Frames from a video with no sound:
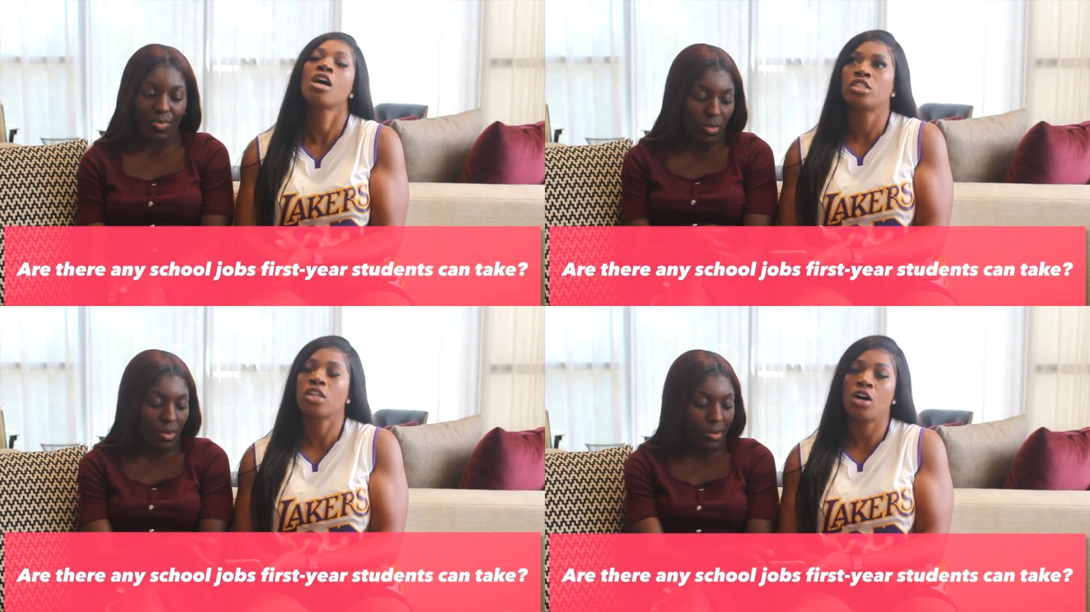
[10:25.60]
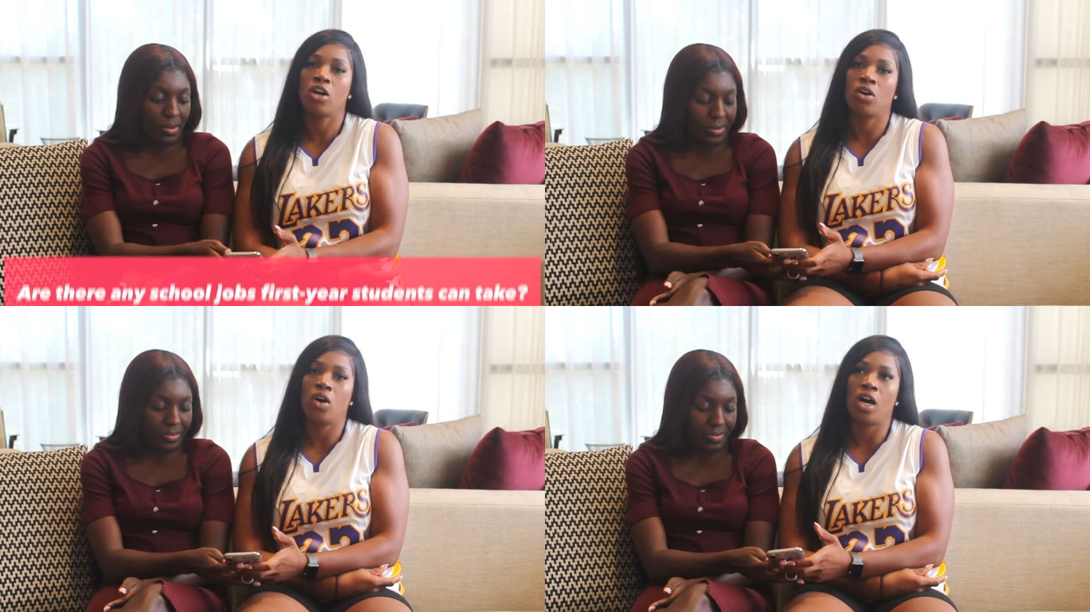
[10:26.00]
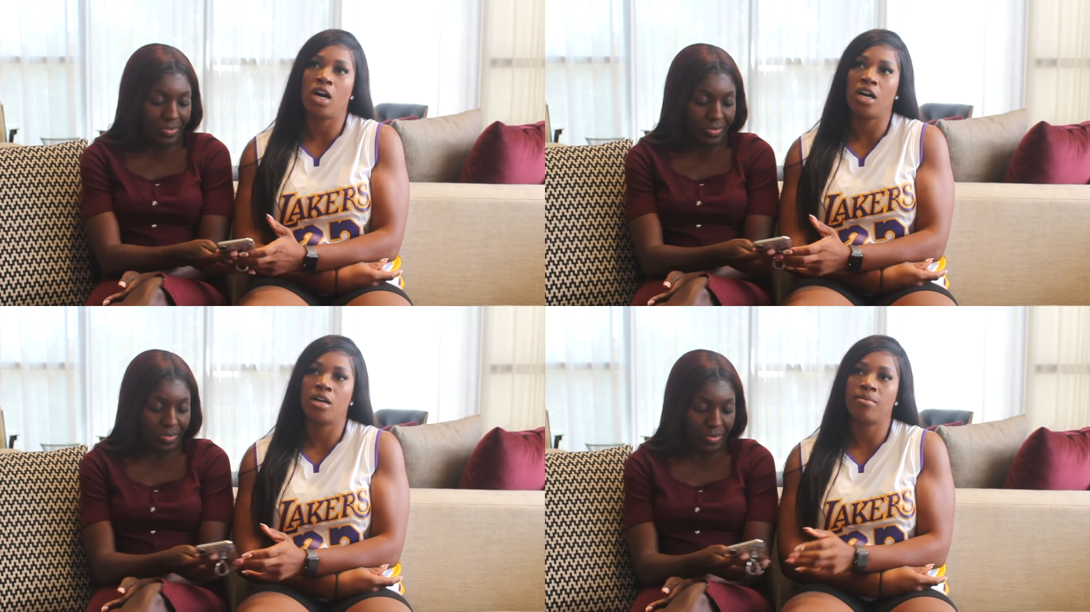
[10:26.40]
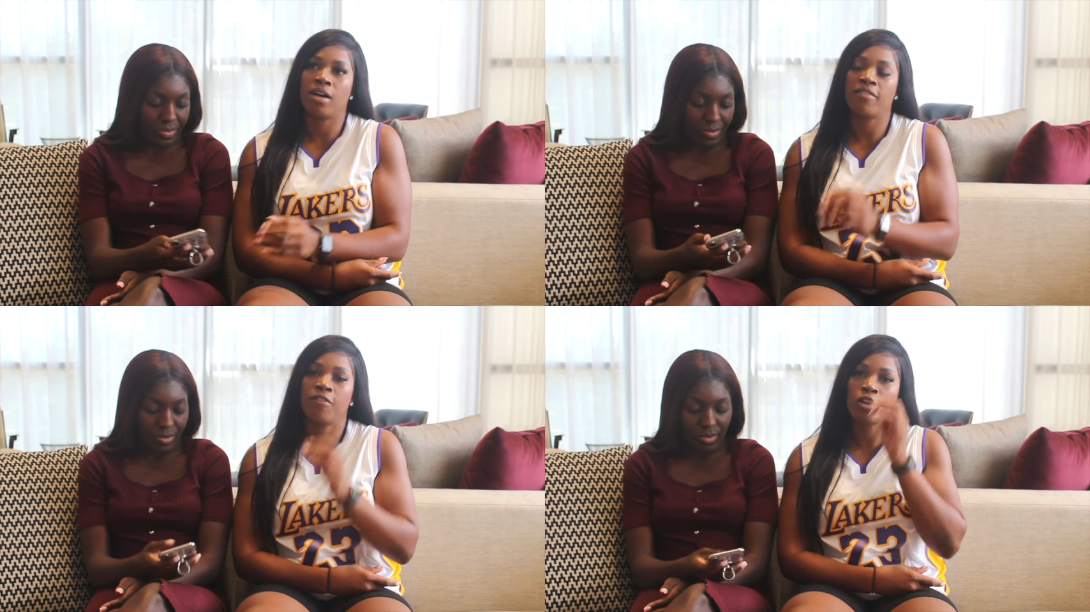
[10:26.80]
Speaker 1: So, um,
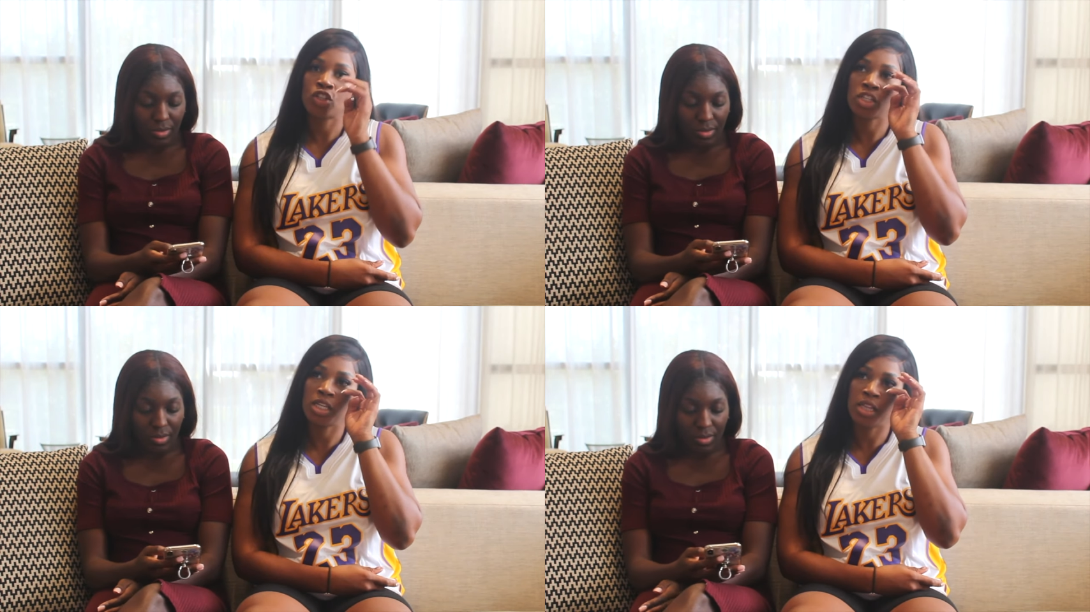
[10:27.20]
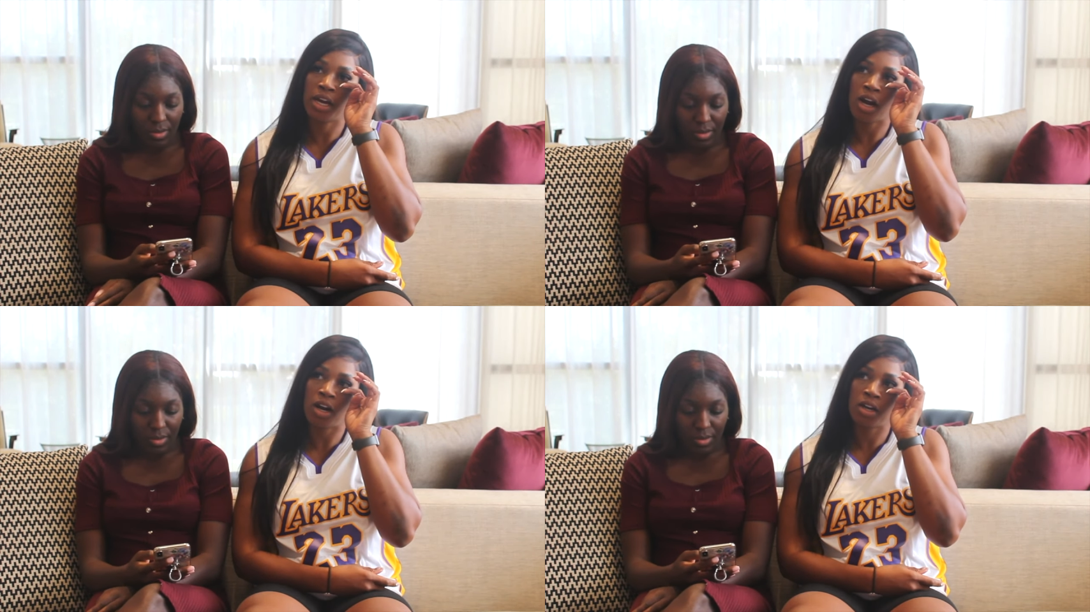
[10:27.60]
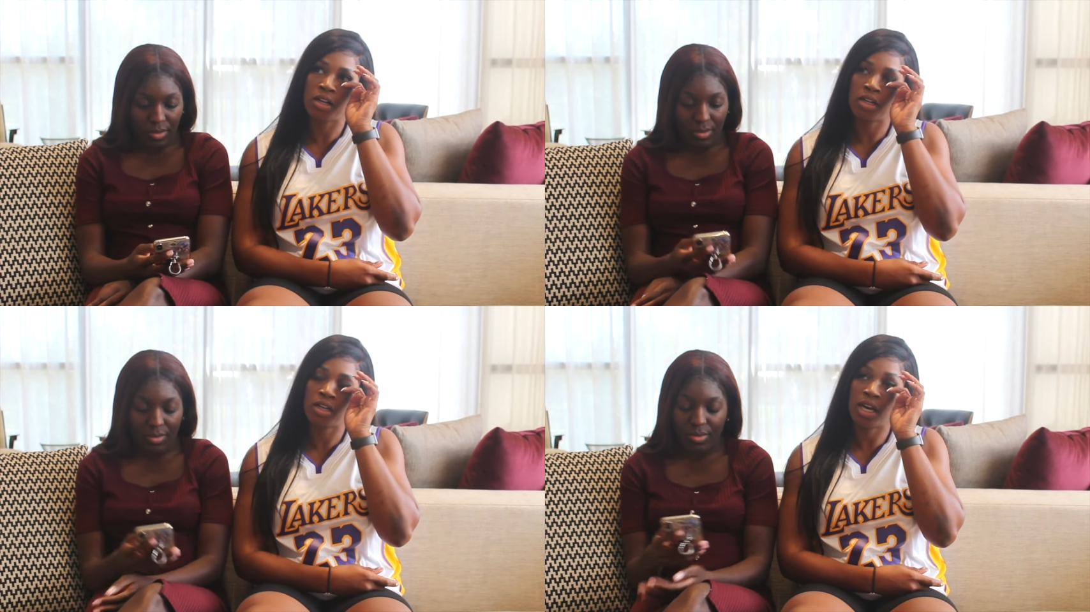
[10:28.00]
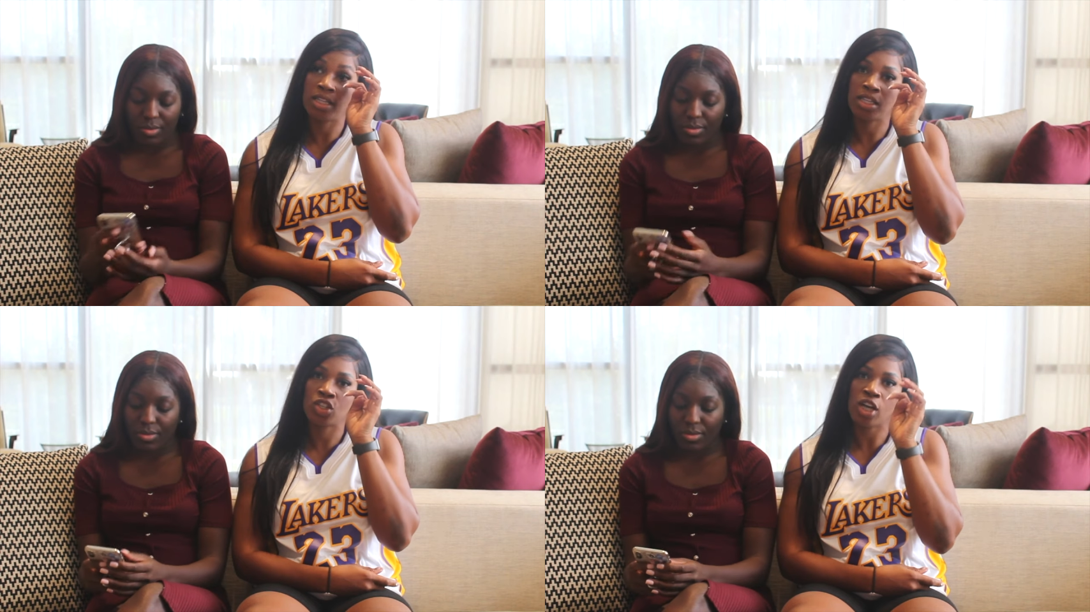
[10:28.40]
unfortunately, there aren't
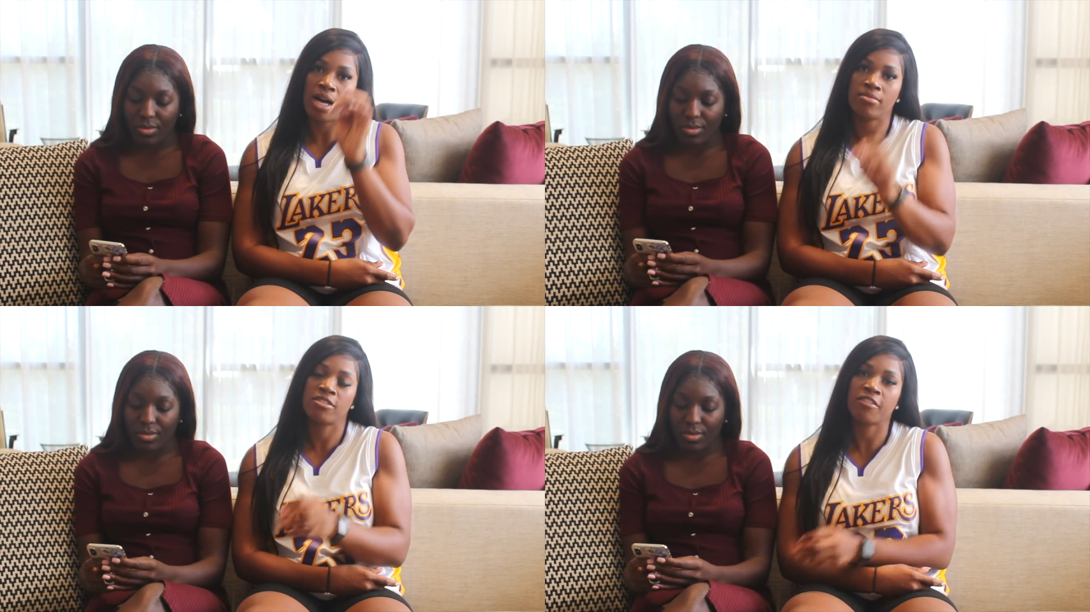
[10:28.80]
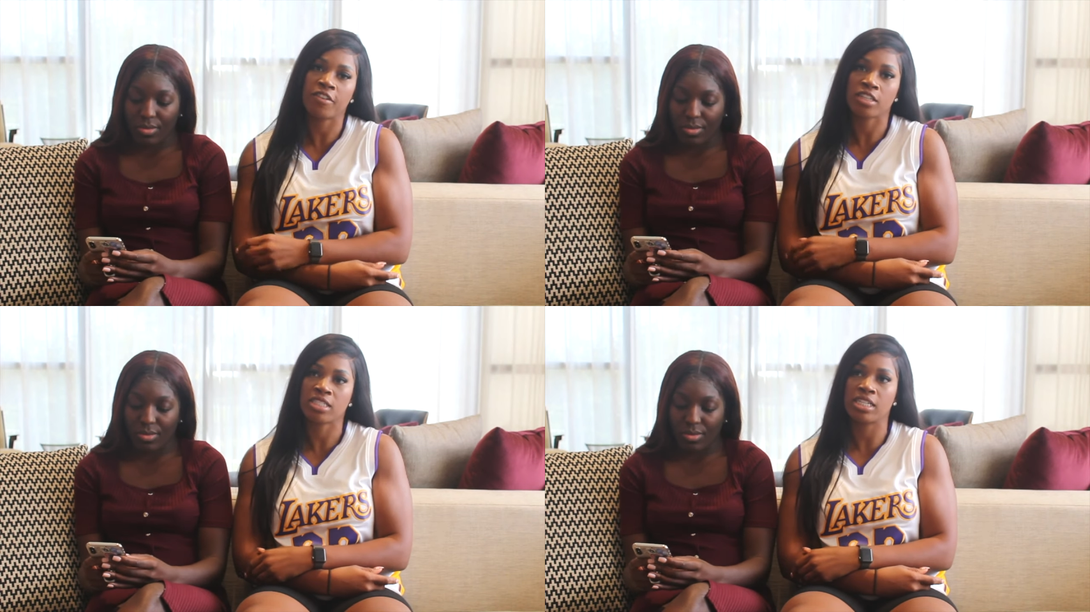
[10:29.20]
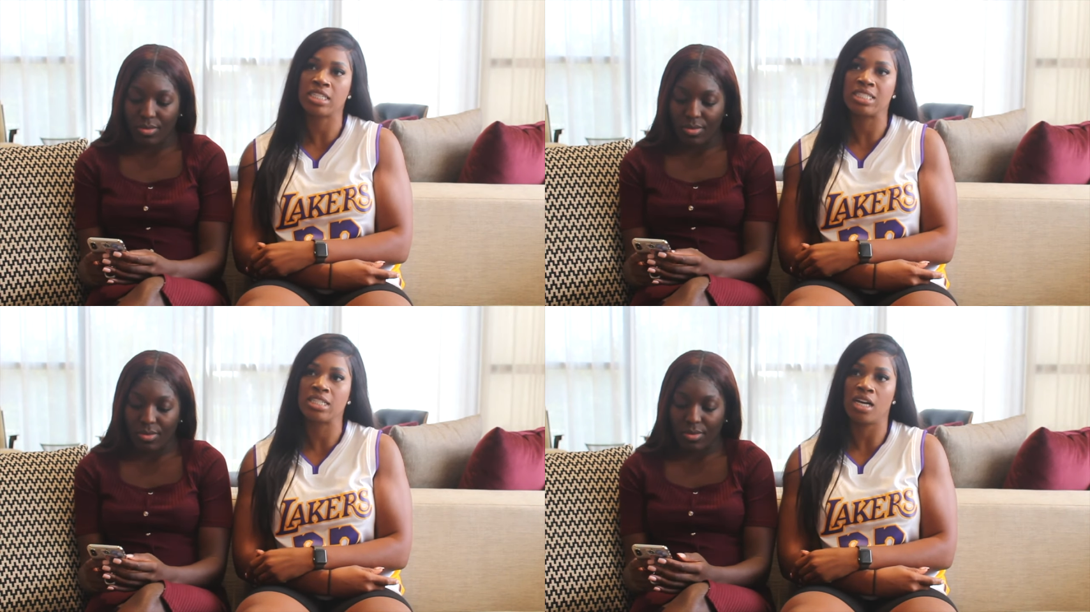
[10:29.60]
any jobs for first years.